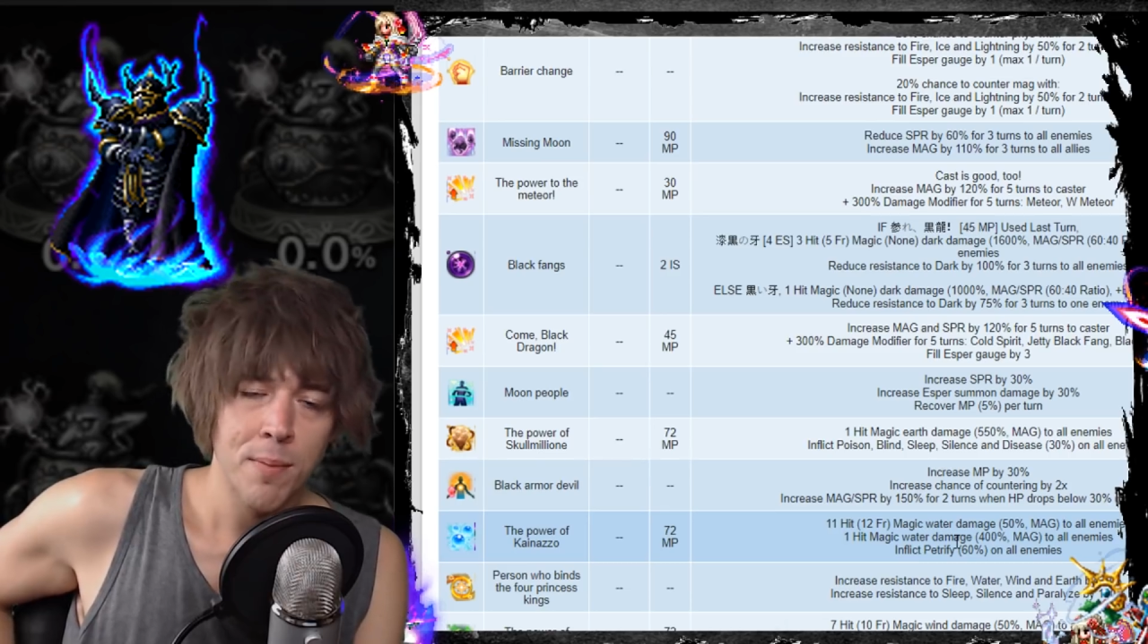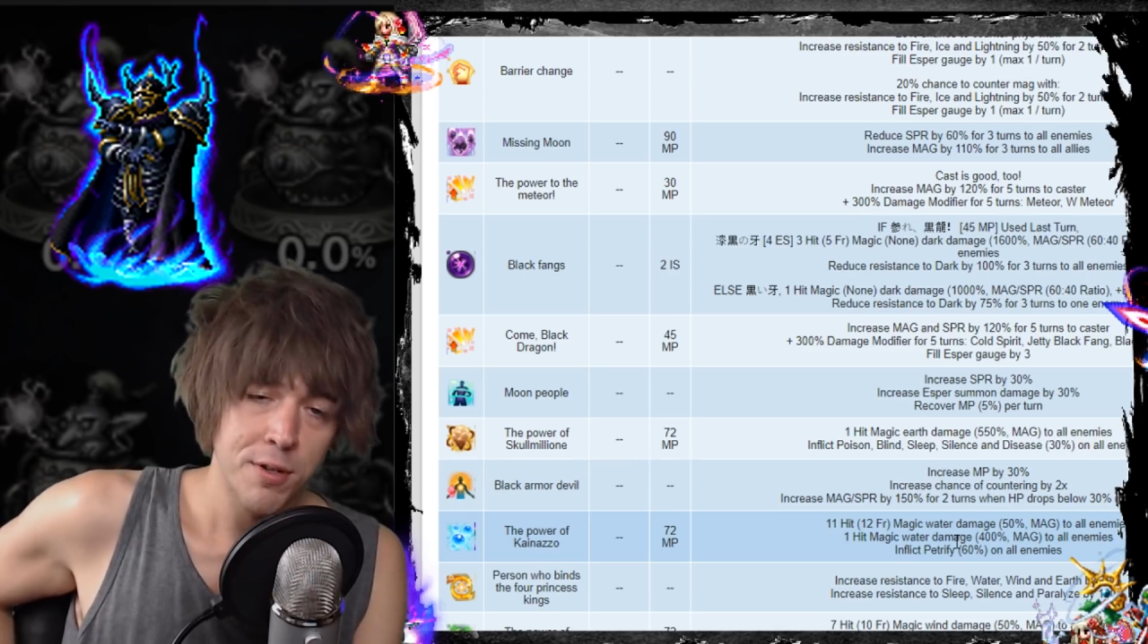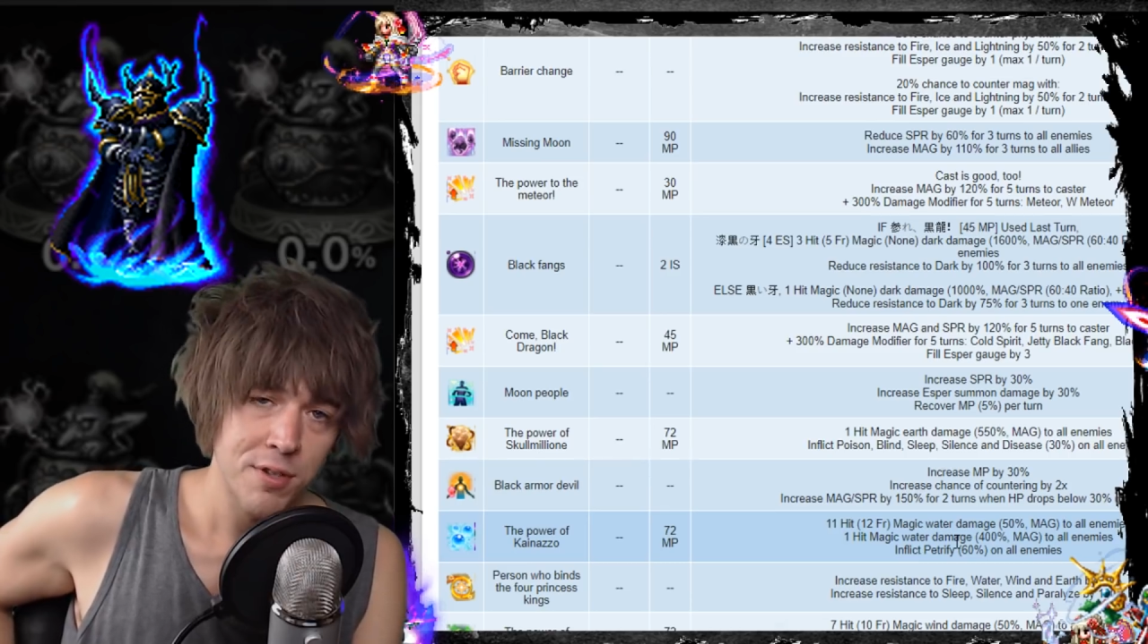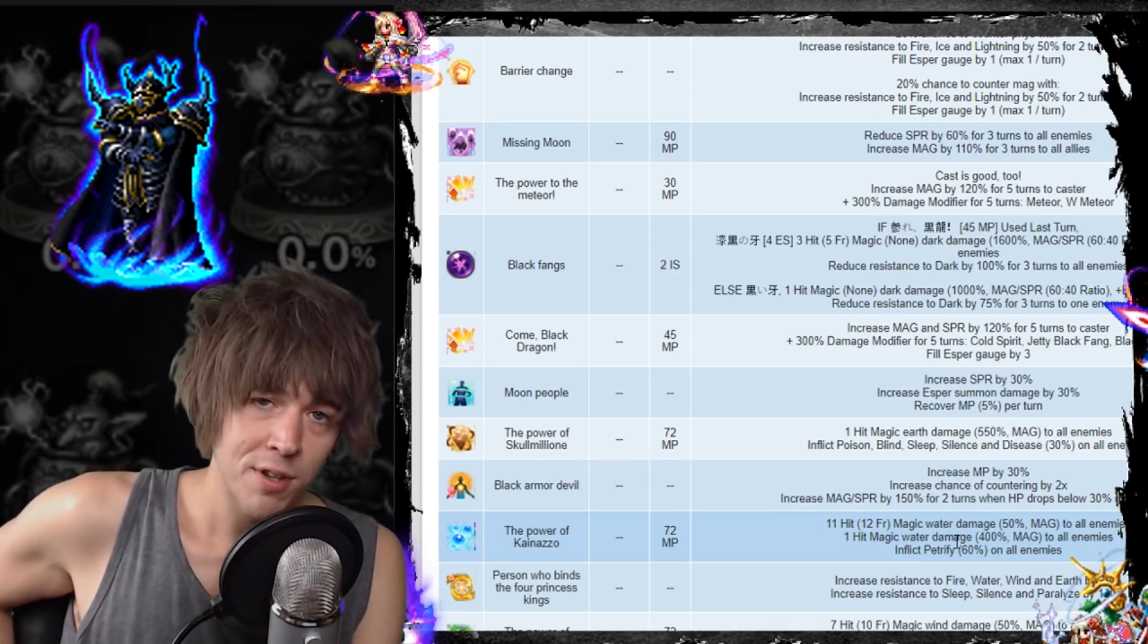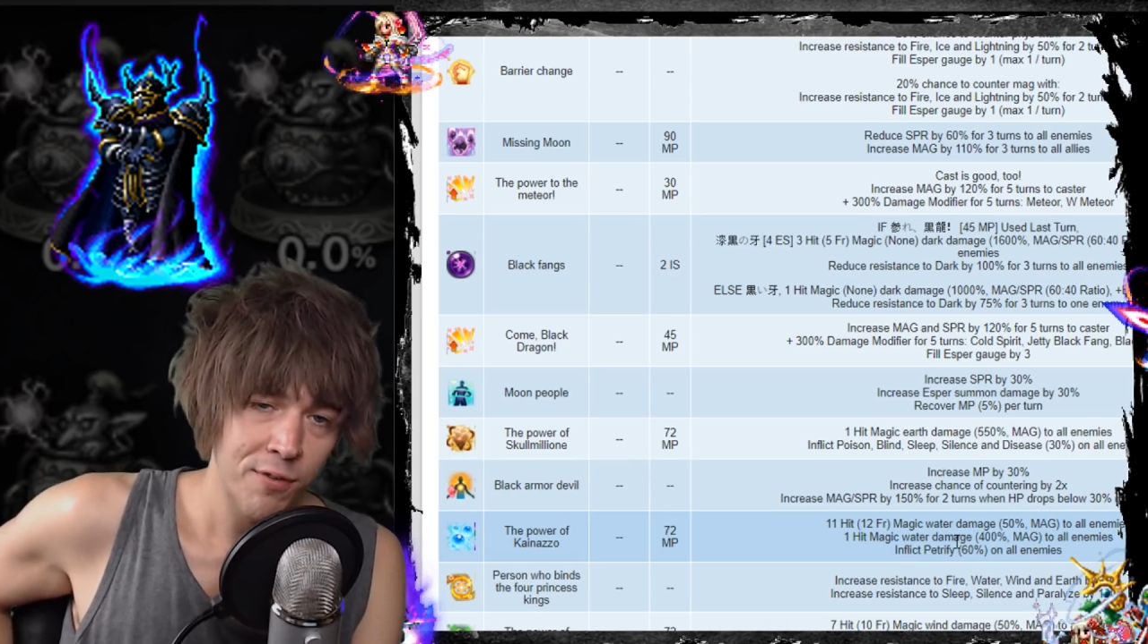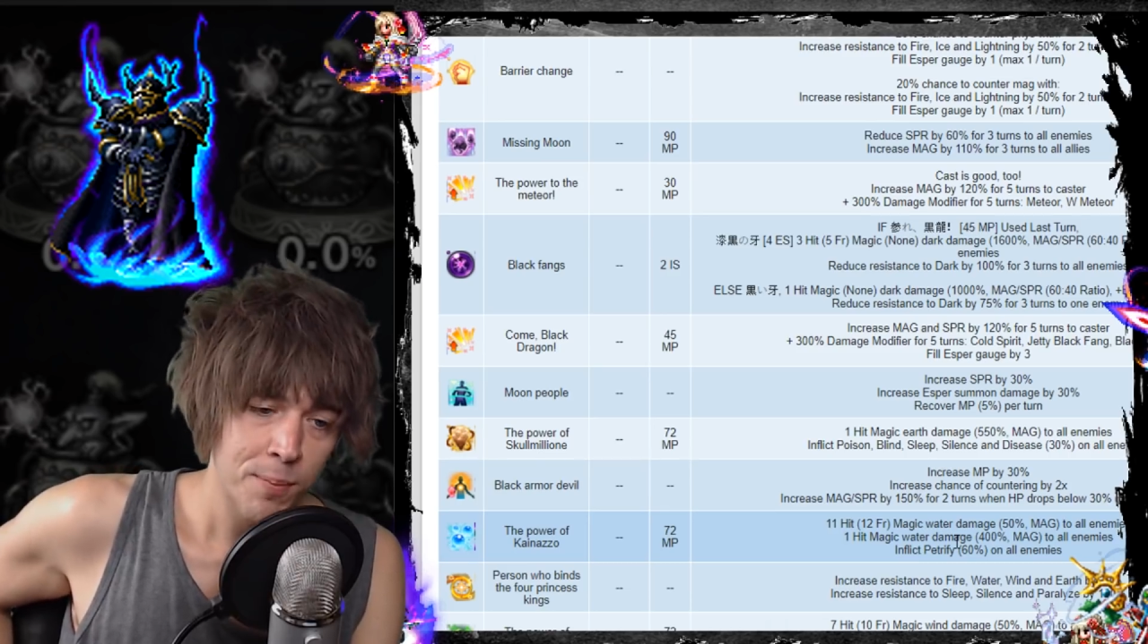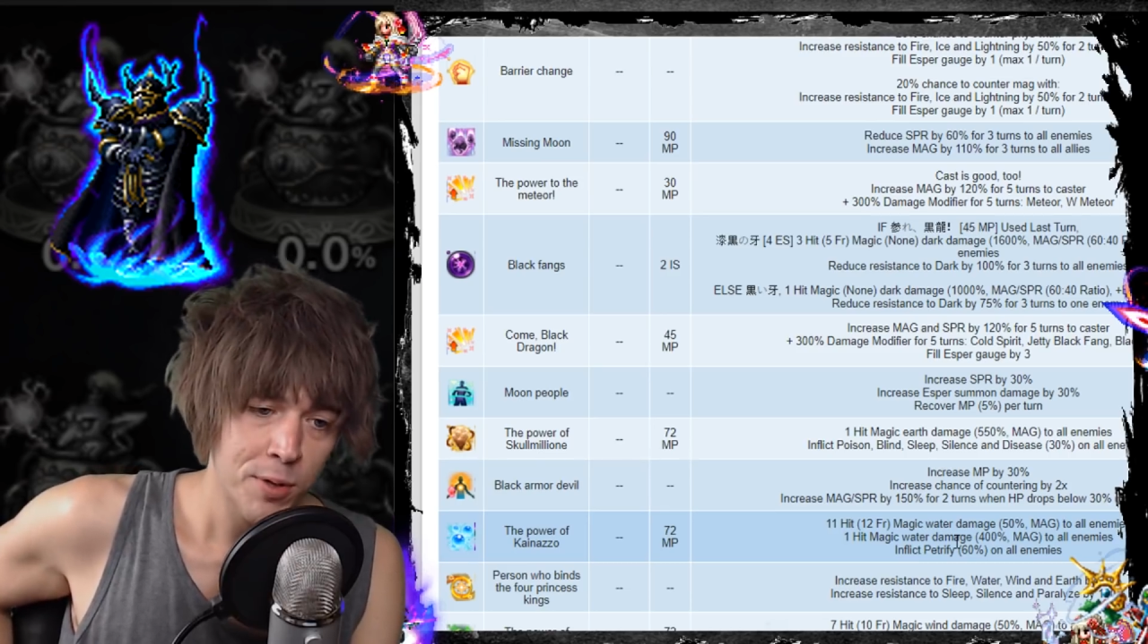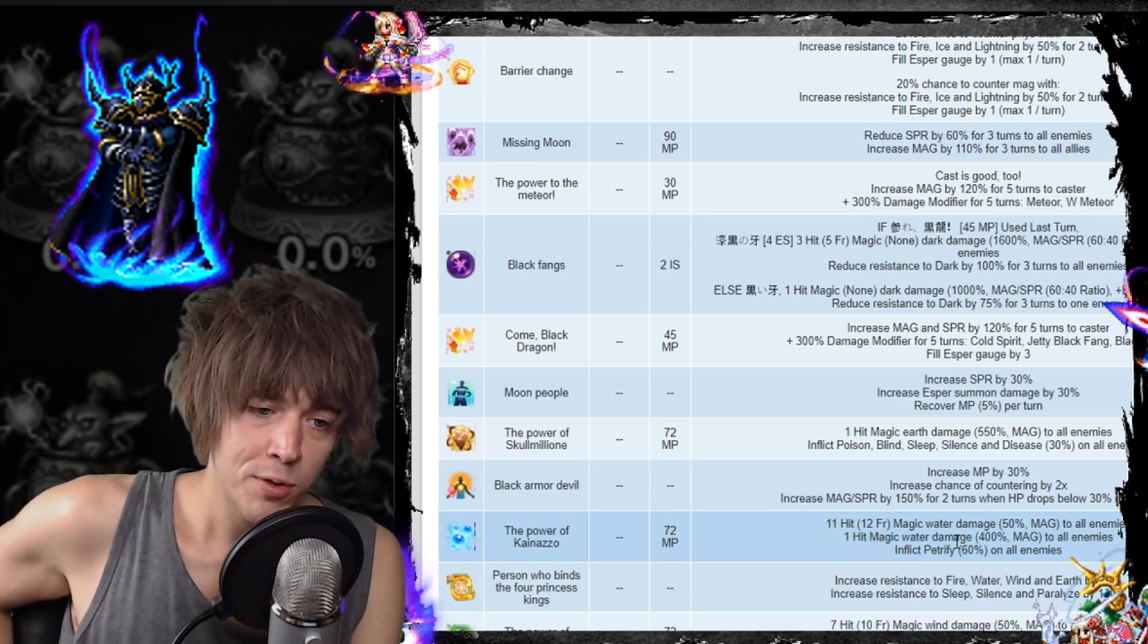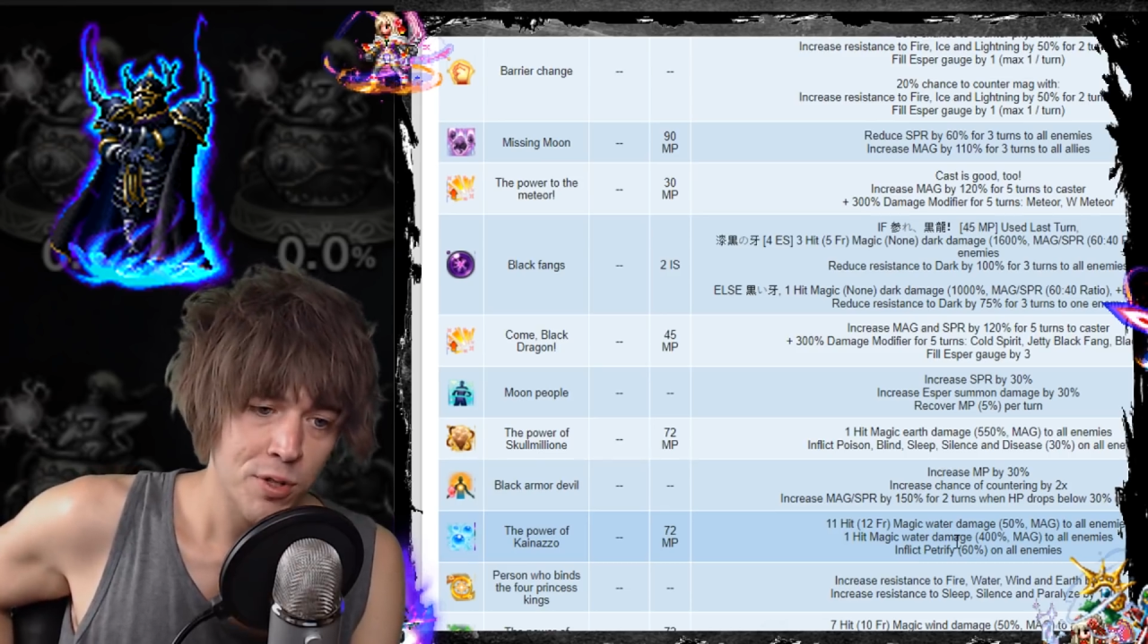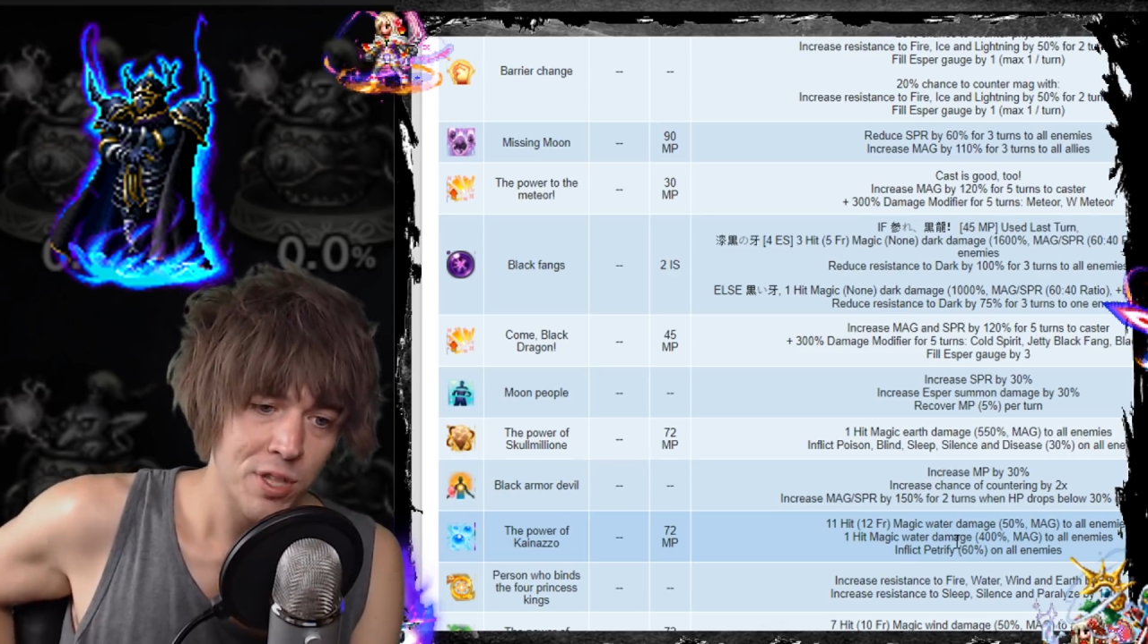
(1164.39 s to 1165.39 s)
Makes yourself
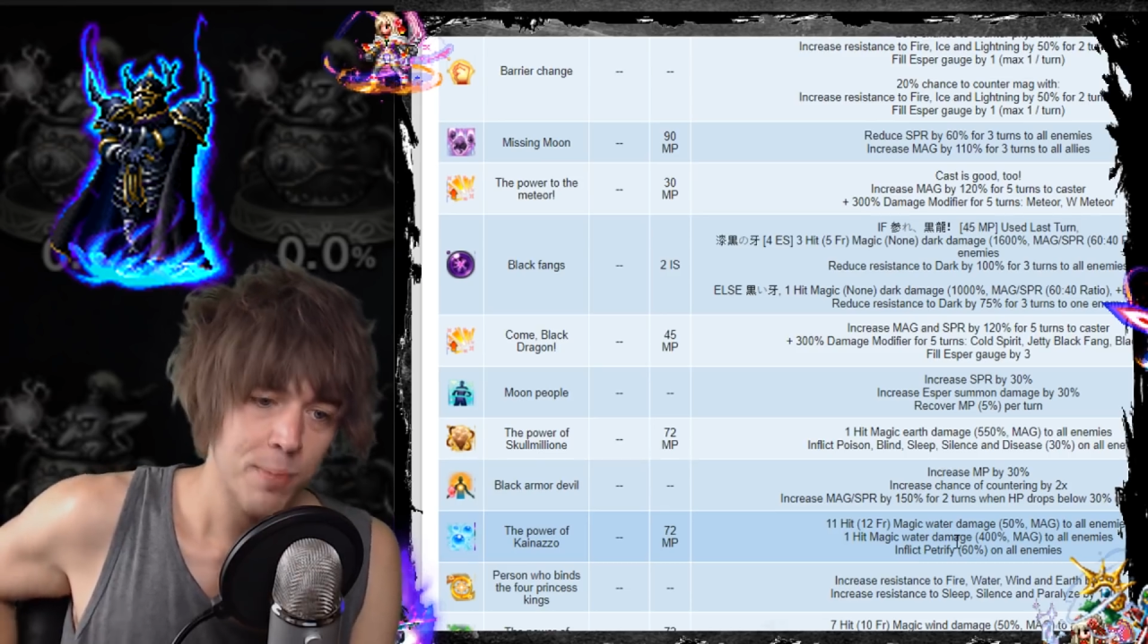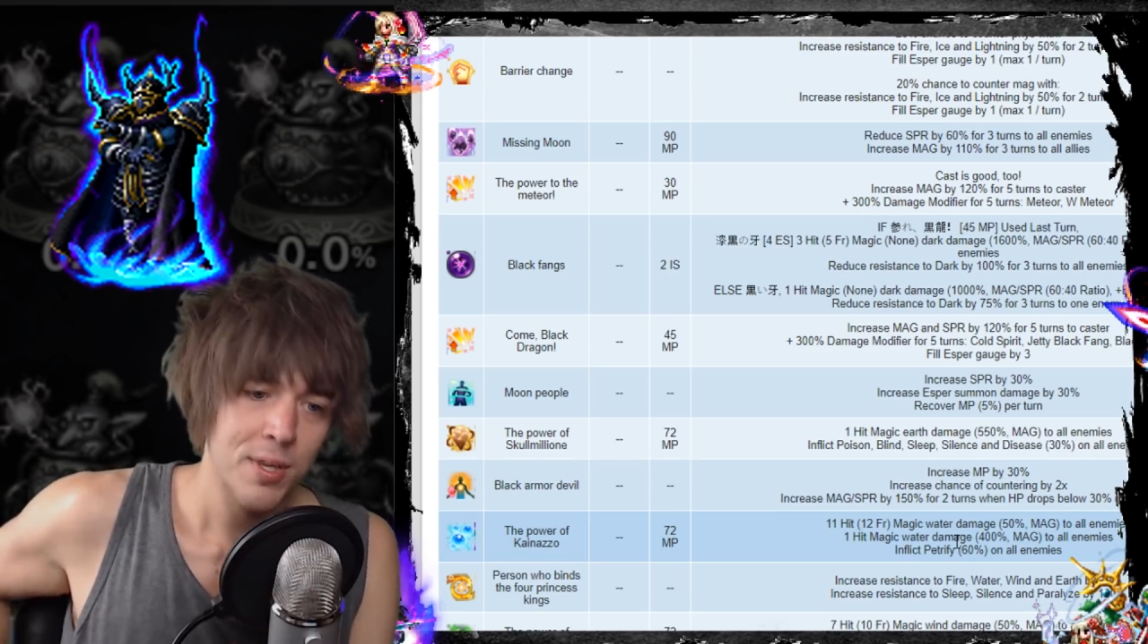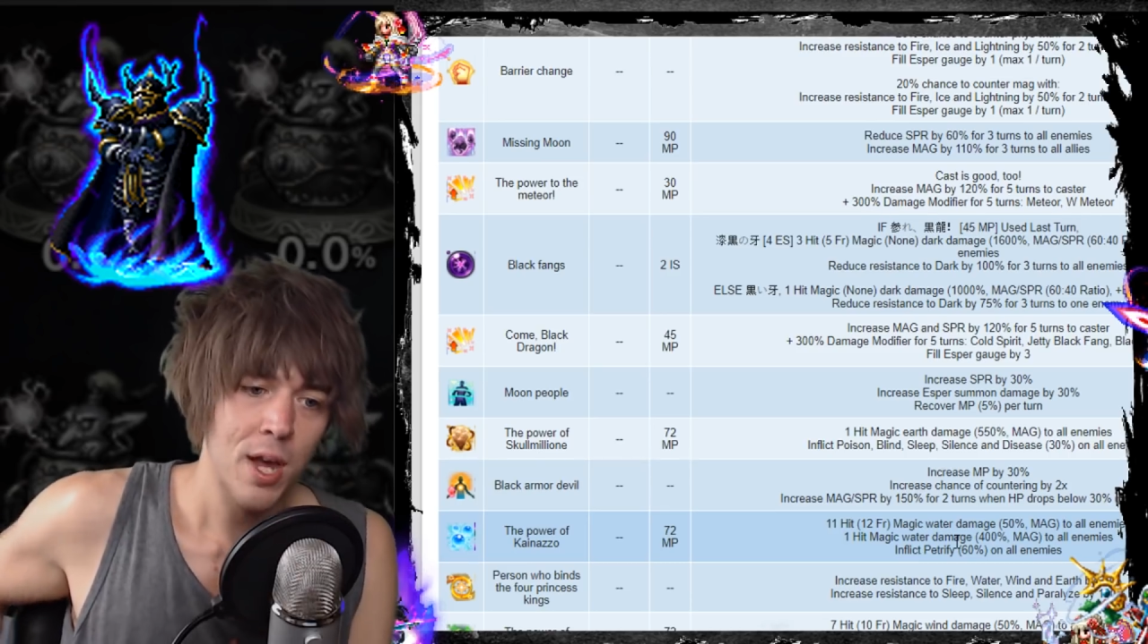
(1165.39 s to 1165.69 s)
immune to sleep,